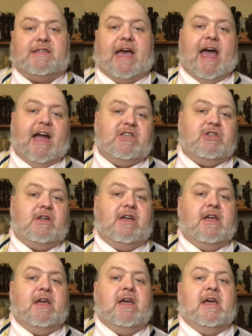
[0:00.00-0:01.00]
Actually,
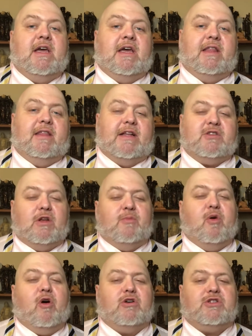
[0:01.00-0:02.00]
that's only
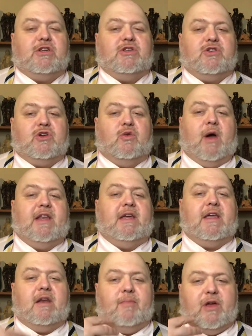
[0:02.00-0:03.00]
partially true. I did get
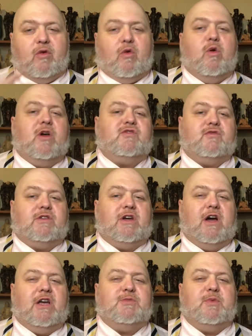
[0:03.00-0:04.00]
a big request for
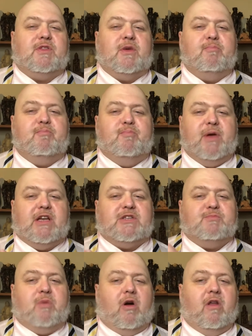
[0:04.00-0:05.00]
ties, but the biggest
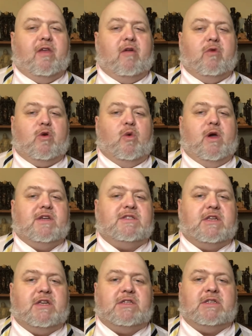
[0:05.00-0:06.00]
part of that request
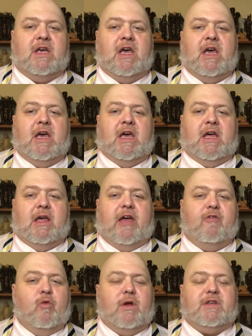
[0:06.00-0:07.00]
is
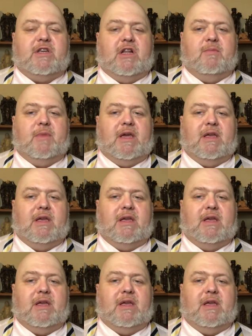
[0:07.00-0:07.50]
everyone telling me,